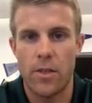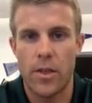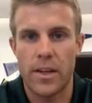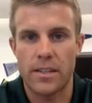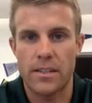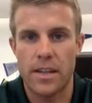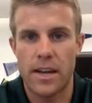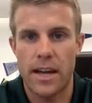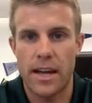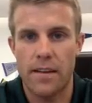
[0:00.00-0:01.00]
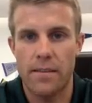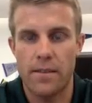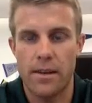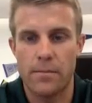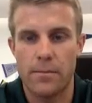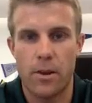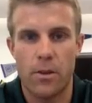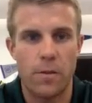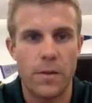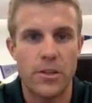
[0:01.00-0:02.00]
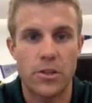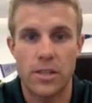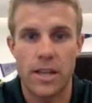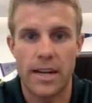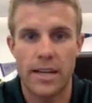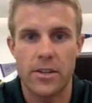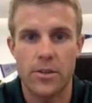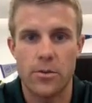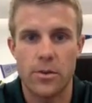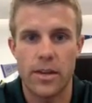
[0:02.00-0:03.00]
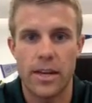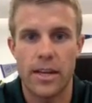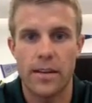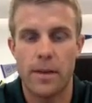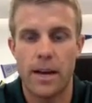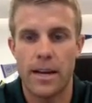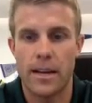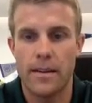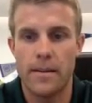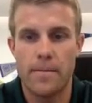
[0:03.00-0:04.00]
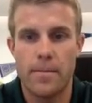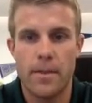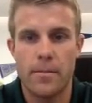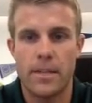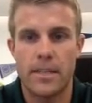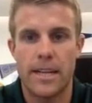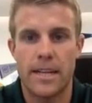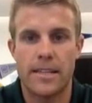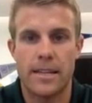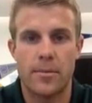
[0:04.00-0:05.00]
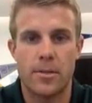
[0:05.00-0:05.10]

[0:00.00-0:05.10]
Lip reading: things that all the features that I can do within my data table